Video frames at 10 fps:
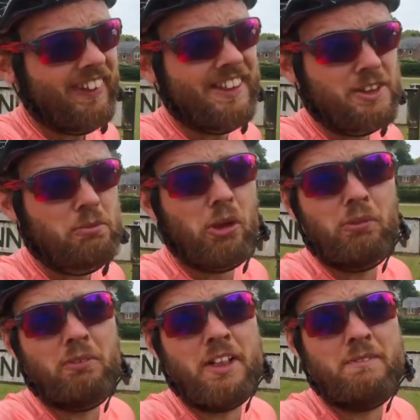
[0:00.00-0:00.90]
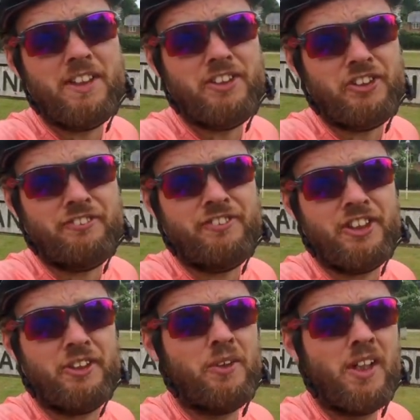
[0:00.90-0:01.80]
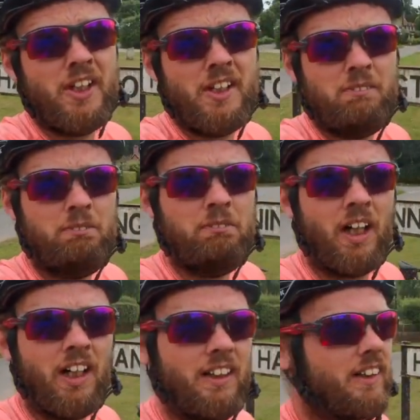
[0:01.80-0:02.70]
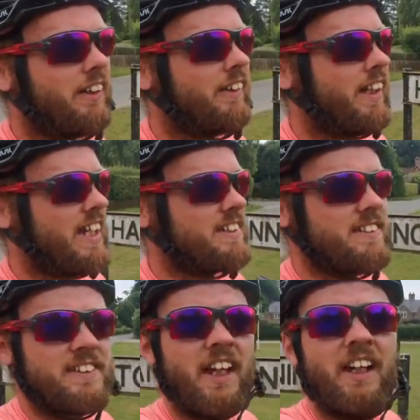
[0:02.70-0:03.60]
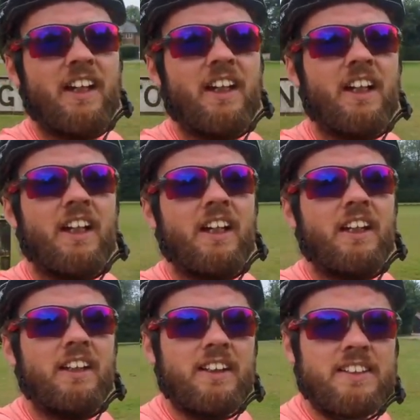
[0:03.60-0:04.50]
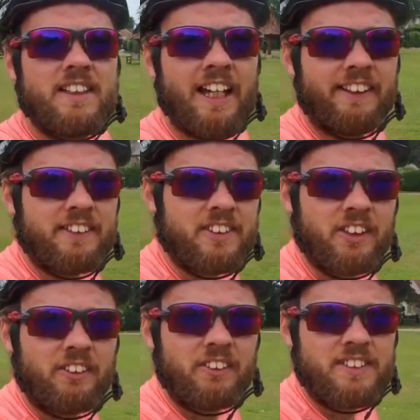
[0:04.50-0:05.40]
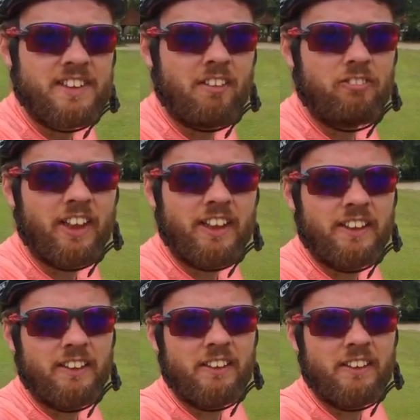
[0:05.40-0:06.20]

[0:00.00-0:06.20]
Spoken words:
It's probably a mixture of two, but this is Hannington. It's lovely.